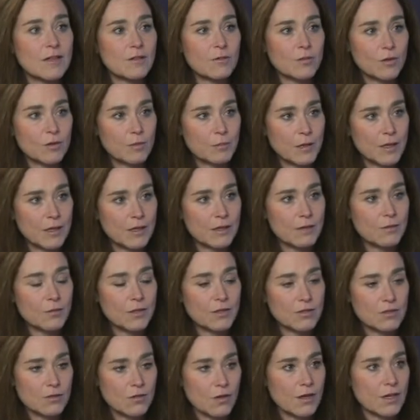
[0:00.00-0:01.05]
that we're
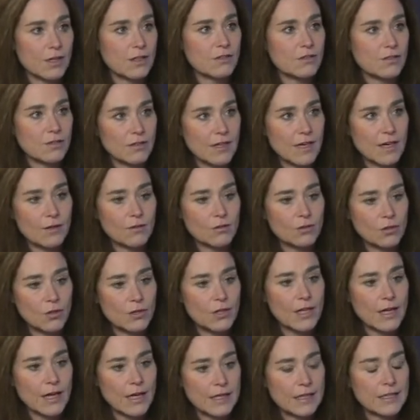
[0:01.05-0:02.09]
starting to now
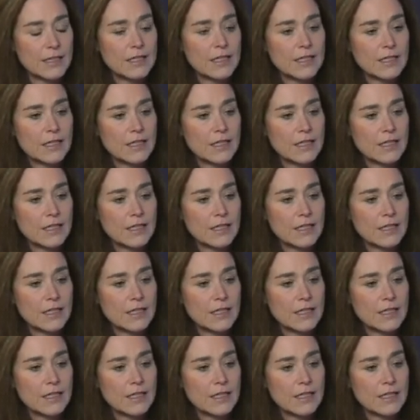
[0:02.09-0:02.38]
look at,